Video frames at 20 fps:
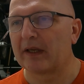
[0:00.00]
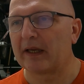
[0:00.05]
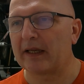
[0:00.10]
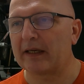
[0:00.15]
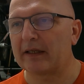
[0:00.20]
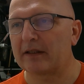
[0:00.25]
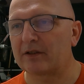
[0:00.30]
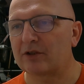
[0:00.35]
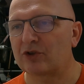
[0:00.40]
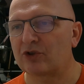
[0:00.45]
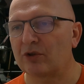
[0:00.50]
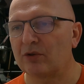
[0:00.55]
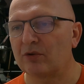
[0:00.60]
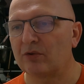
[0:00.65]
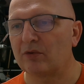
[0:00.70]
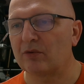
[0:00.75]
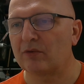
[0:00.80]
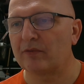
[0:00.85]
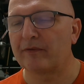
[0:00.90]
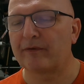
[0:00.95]
And
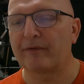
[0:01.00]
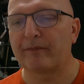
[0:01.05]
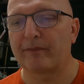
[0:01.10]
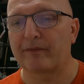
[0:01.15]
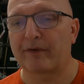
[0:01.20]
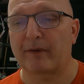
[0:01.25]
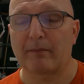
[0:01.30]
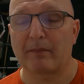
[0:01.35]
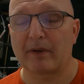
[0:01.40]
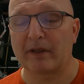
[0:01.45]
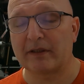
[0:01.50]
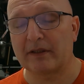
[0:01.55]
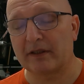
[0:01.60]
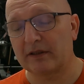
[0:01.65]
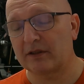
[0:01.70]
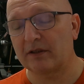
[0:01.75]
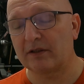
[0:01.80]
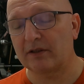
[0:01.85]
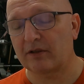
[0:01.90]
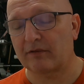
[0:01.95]
so and
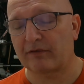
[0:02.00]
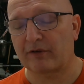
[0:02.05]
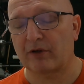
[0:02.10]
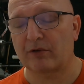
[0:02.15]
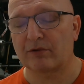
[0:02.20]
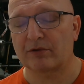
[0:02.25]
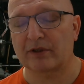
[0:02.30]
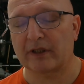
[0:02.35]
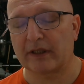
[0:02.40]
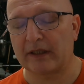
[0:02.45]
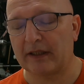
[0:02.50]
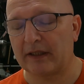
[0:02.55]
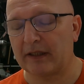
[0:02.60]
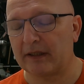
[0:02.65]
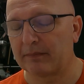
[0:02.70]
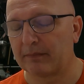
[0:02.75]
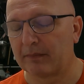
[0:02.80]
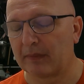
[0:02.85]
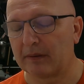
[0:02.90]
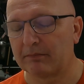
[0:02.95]
this is of course
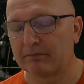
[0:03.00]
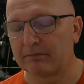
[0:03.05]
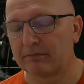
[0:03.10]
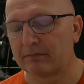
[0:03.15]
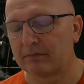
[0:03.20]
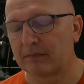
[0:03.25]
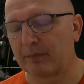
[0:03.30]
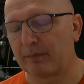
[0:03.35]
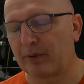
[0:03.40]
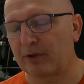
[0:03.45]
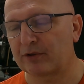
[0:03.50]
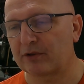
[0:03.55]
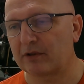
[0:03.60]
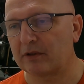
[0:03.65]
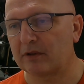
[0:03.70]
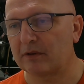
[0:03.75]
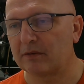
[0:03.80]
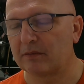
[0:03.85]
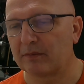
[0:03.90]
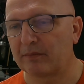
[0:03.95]
a
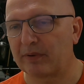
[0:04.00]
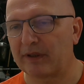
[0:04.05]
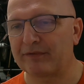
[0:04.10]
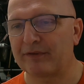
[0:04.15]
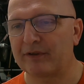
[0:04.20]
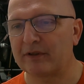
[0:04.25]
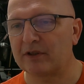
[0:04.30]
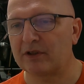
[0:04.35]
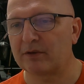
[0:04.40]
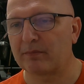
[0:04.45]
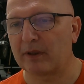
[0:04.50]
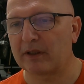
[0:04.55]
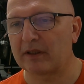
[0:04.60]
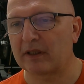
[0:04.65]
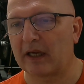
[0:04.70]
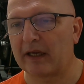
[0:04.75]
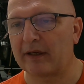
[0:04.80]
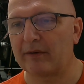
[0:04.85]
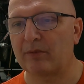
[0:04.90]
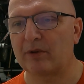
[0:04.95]
personal preference, but
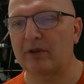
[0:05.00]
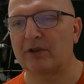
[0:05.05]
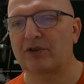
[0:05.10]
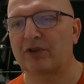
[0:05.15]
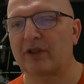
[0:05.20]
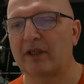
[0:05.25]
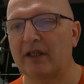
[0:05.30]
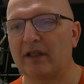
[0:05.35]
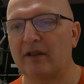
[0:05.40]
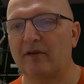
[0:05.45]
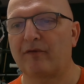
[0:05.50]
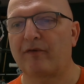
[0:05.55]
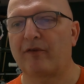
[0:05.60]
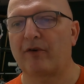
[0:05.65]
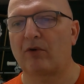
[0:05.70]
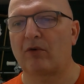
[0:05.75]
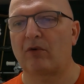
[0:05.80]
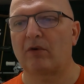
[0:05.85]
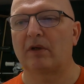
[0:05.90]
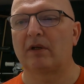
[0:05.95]
I will say
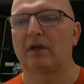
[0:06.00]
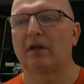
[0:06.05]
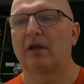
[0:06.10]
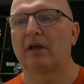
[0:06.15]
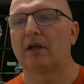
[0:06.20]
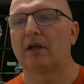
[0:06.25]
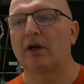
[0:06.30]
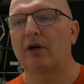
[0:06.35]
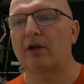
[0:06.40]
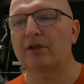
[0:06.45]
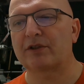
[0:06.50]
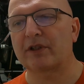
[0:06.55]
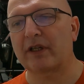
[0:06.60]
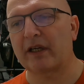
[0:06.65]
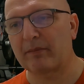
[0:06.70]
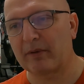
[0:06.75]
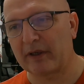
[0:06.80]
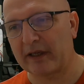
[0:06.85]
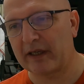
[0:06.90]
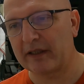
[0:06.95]
for hunting
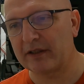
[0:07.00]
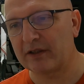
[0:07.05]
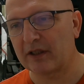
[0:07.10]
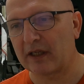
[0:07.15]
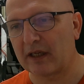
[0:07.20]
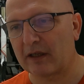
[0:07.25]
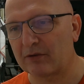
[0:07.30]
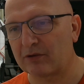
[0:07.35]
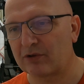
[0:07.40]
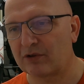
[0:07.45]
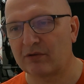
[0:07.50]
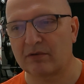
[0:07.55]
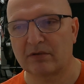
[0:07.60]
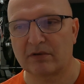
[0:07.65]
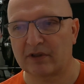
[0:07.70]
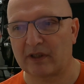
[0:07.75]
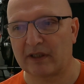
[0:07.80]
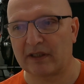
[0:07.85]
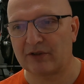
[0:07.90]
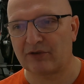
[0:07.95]
application out to
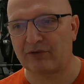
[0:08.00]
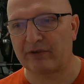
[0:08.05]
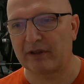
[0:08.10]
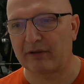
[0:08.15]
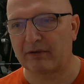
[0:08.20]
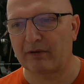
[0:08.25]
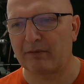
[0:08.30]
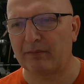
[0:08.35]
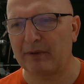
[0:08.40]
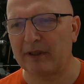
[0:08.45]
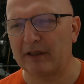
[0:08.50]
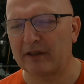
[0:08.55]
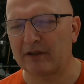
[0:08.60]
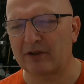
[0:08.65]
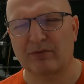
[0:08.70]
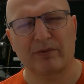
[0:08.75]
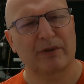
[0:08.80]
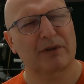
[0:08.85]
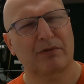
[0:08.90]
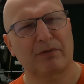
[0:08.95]
say 300
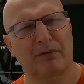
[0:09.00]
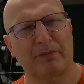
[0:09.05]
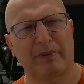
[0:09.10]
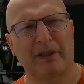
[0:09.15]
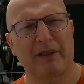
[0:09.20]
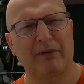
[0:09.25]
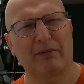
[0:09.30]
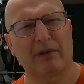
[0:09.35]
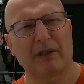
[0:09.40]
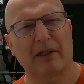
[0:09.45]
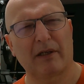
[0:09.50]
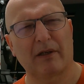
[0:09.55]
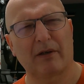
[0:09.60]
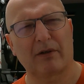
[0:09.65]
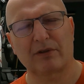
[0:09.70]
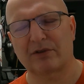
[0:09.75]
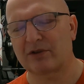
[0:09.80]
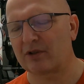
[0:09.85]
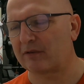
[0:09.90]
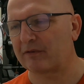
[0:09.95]
meters, which would be a really
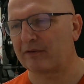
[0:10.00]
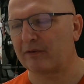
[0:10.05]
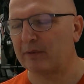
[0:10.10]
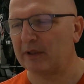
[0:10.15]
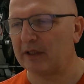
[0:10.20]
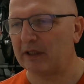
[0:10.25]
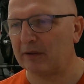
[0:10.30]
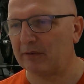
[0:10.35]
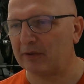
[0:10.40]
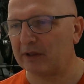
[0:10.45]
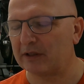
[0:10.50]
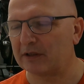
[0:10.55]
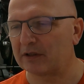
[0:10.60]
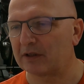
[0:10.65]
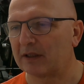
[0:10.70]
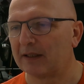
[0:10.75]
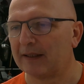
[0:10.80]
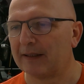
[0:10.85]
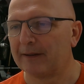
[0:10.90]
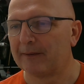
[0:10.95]
long shot for me
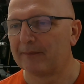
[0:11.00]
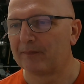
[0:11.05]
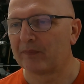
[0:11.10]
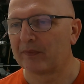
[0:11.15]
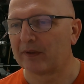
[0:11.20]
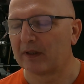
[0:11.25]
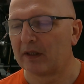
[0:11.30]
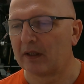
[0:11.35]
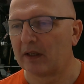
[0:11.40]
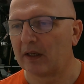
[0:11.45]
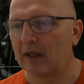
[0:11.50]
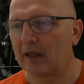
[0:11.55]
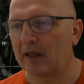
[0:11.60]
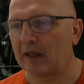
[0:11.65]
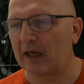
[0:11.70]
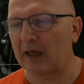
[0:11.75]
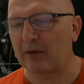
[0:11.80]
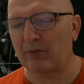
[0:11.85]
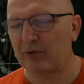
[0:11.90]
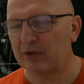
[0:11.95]
anyways,
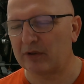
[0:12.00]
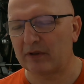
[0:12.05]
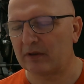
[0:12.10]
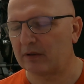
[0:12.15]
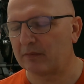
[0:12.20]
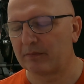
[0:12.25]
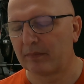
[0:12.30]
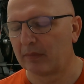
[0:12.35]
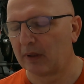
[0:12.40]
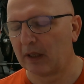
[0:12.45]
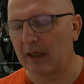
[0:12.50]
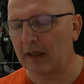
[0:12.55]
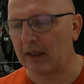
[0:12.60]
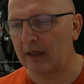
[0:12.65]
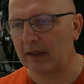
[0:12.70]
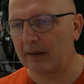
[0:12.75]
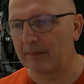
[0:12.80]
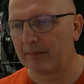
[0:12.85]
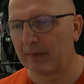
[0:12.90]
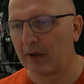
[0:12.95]
I wouldn't
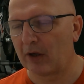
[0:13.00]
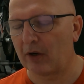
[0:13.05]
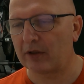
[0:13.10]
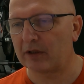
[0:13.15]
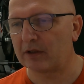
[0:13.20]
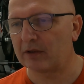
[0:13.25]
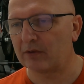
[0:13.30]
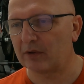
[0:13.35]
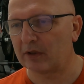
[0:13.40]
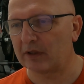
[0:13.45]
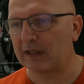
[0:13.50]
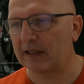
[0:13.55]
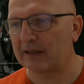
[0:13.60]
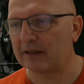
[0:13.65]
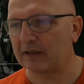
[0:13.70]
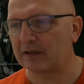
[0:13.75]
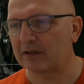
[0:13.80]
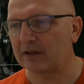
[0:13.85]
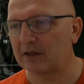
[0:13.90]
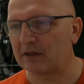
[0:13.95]
hunt on that
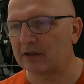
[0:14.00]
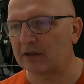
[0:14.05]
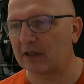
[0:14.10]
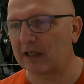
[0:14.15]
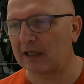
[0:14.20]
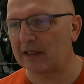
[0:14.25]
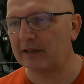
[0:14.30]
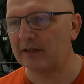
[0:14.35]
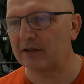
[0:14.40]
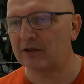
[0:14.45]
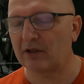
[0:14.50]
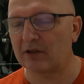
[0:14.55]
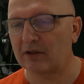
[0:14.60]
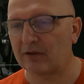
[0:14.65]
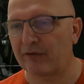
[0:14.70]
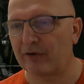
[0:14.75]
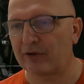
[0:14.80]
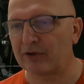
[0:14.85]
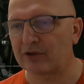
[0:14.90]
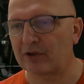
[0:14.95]
distance, at least not
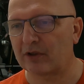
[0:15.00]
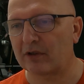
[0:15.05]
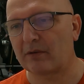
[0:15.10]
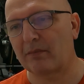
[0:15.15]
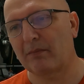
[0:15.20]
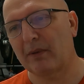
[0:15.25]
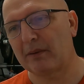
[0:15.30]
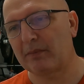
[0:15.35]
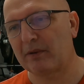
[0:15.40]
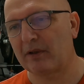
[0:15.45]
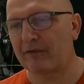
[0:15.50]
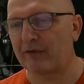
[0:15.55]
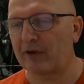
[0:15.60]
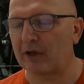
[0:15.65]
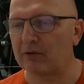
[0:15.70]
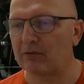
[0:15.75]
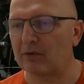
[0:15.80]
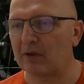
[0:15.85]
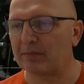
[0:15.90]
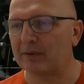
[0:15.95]
the first shot, maybe a
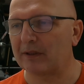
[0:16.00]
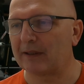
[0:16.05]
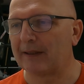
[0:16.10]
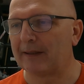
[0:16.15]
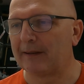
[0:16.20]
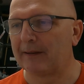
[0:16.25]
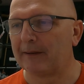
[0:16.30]
follow-up.